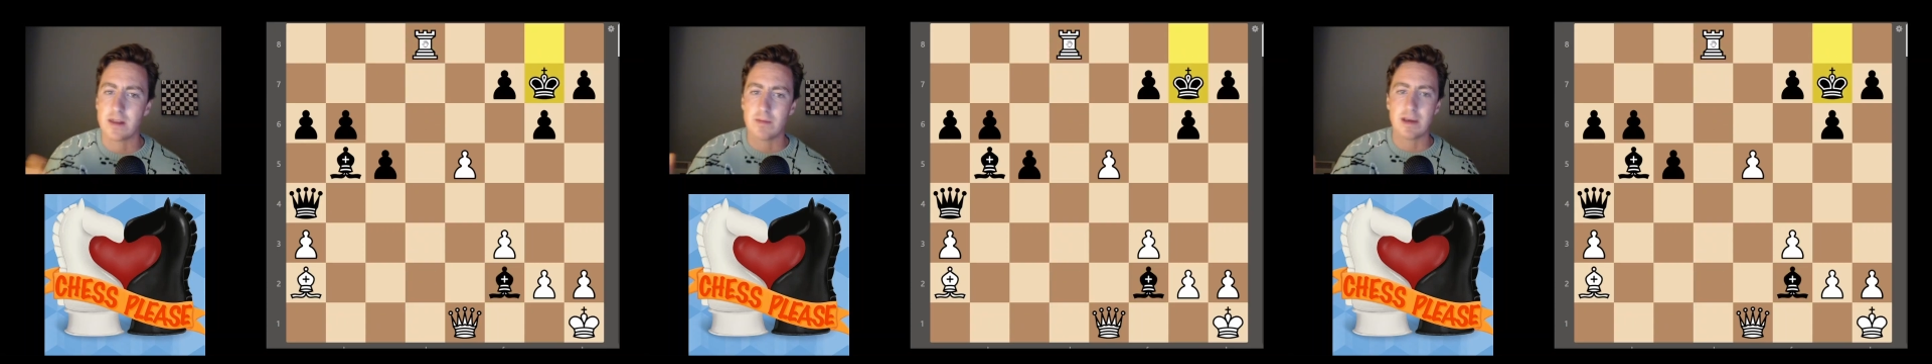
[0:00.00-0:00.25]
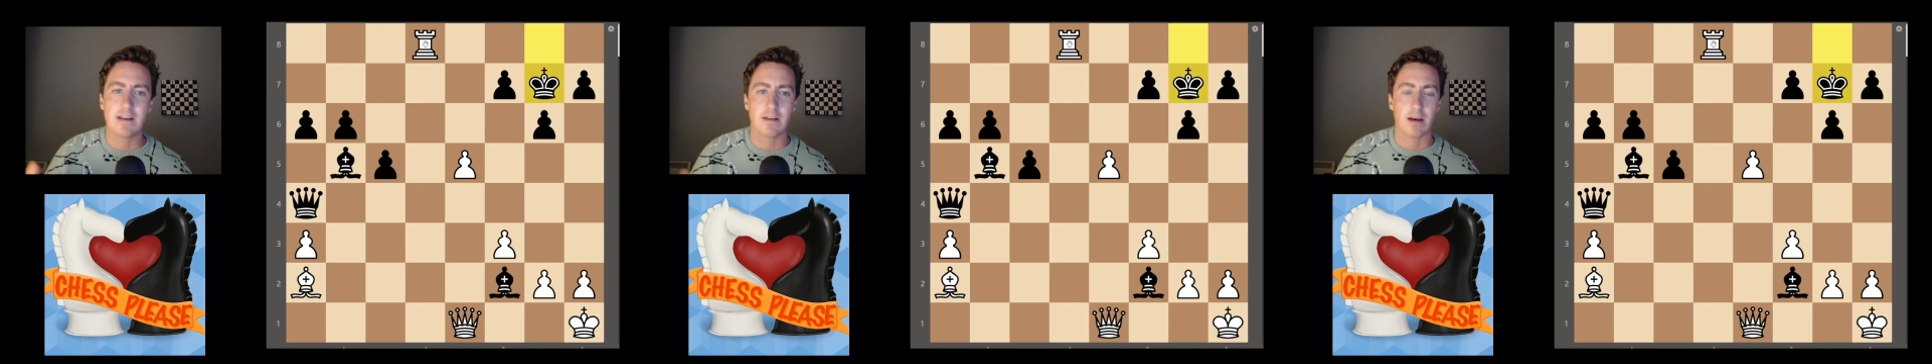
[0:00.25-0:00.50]

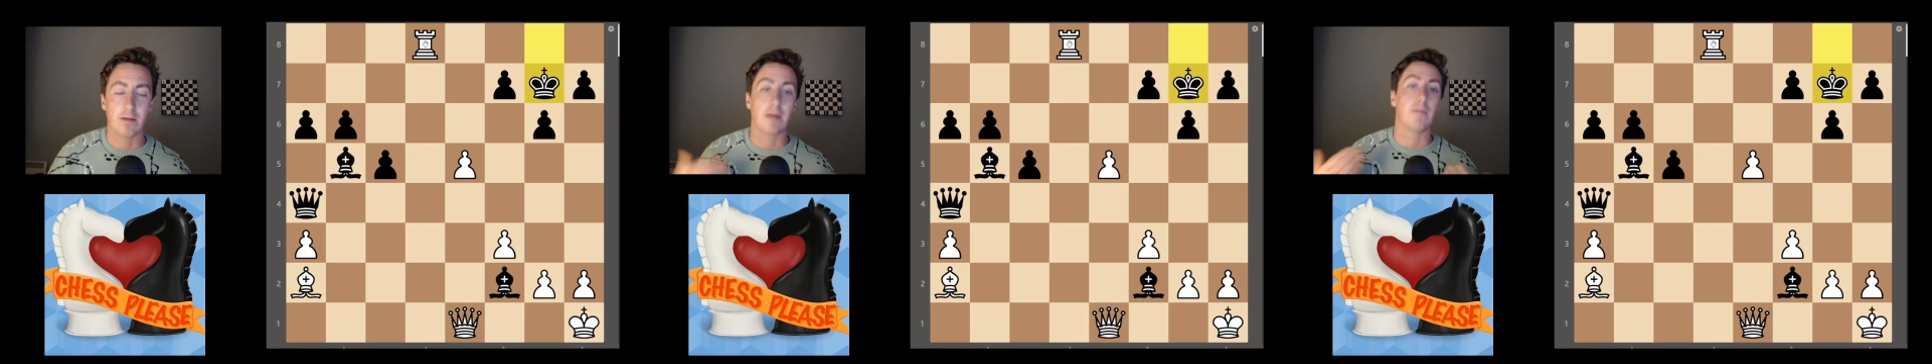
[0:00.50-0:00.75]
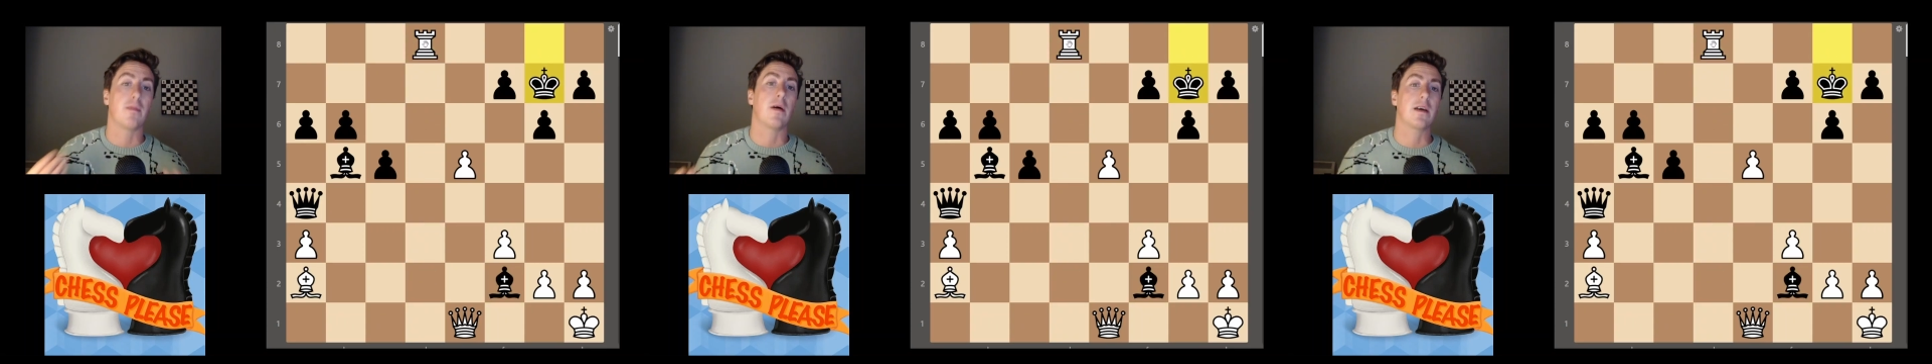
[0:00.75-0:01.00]
meantime
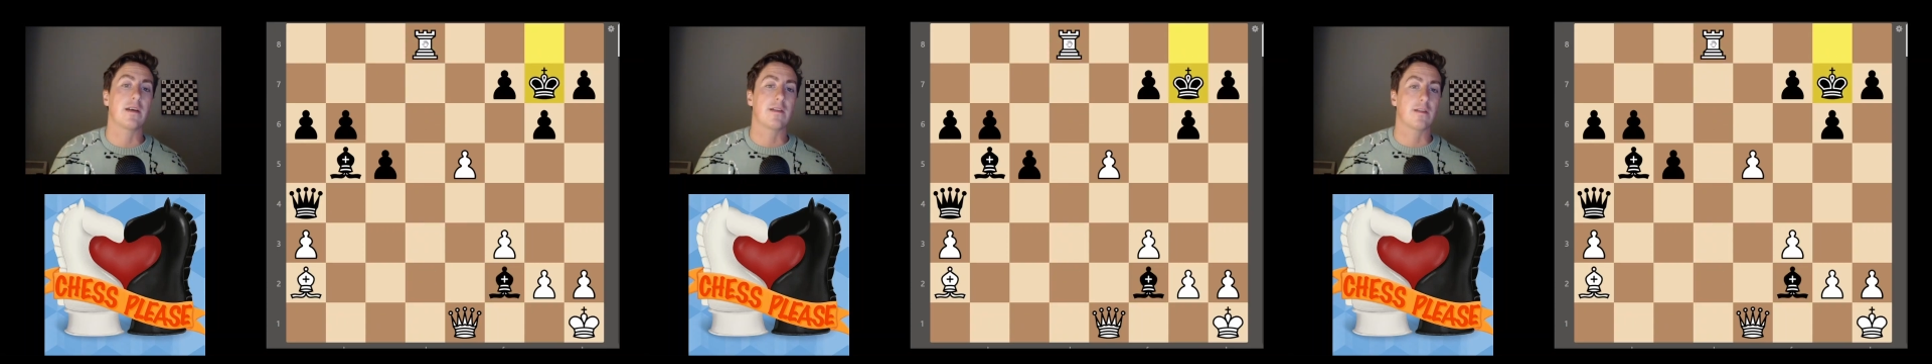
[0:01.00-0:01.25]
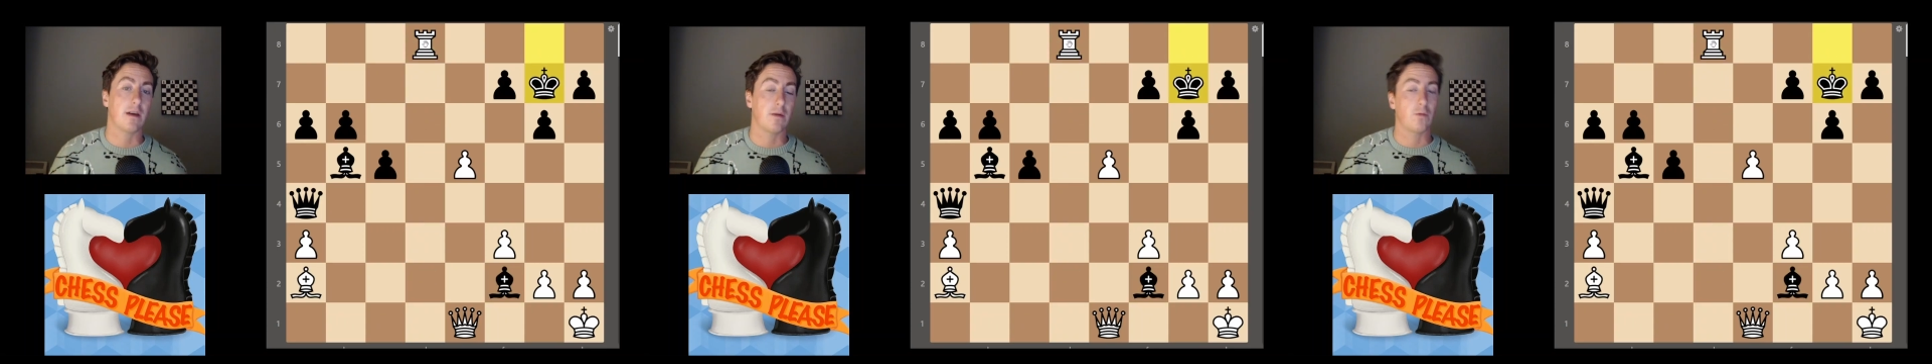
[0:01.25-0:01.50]
and buying
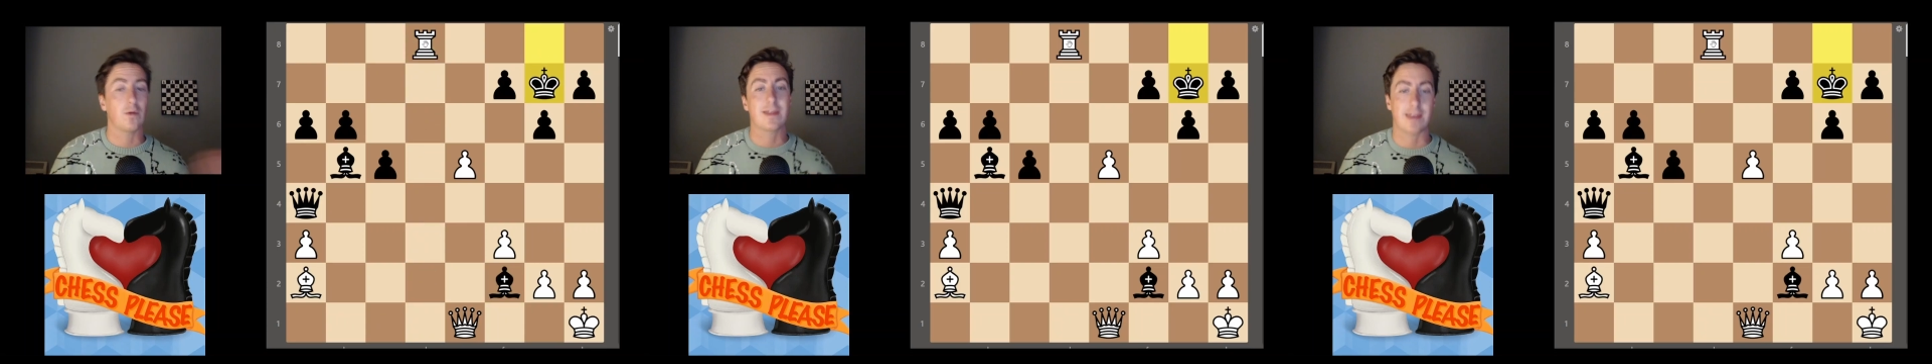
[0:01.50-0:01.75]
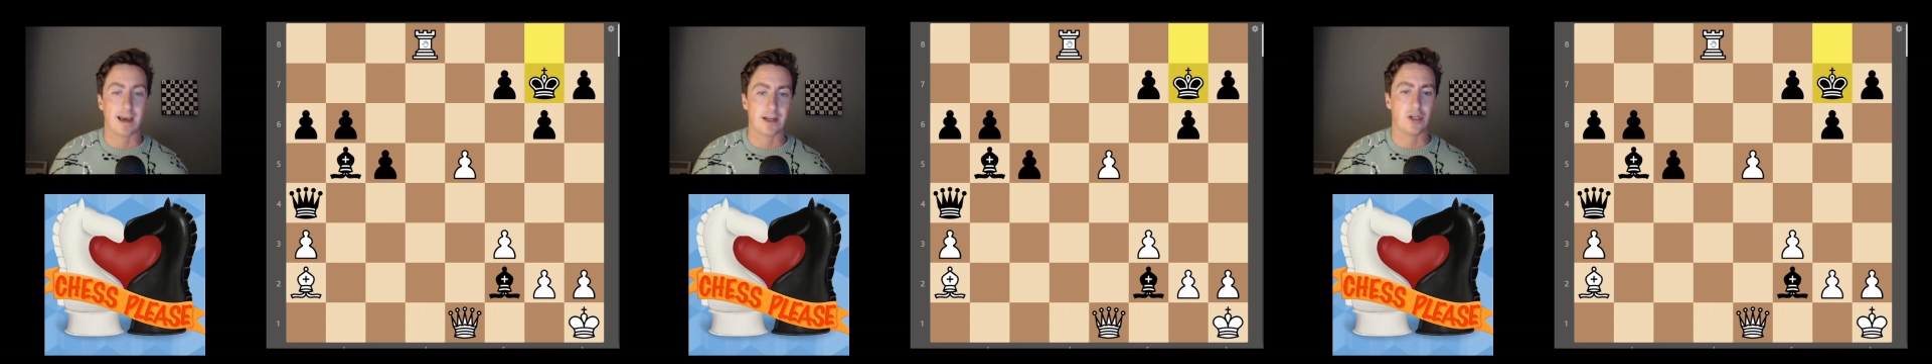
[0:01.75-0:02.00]
time with
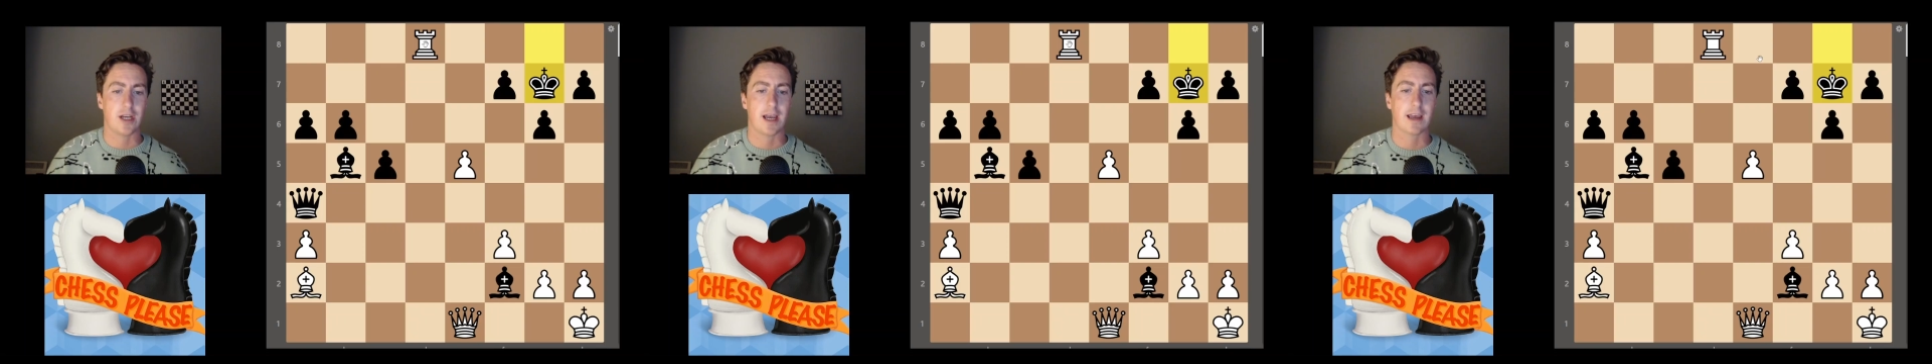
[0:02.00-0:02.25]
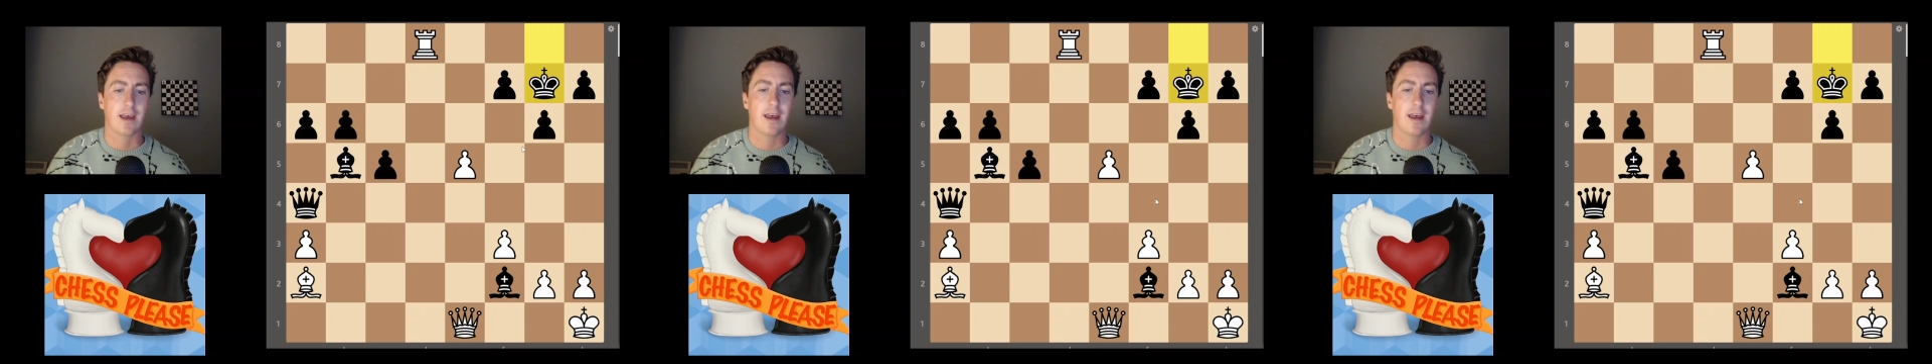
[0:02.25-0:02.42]
that check.